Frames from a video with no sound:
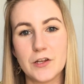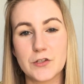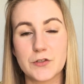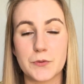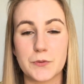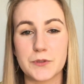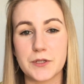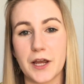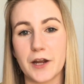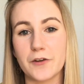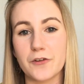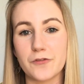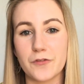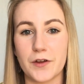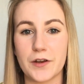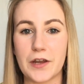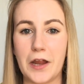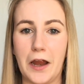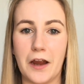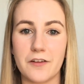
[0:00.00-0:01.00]
so it was kind of
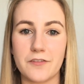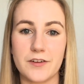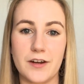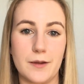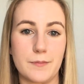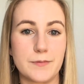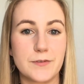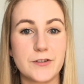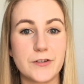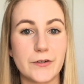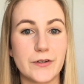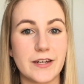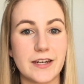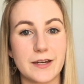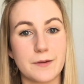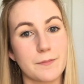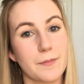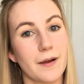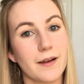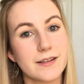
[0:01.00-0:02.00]
fun to have an opportunity
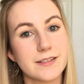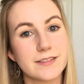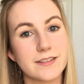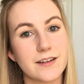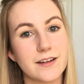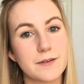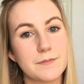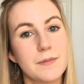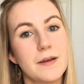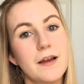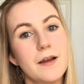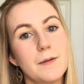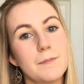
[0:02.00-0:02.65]
to buy some,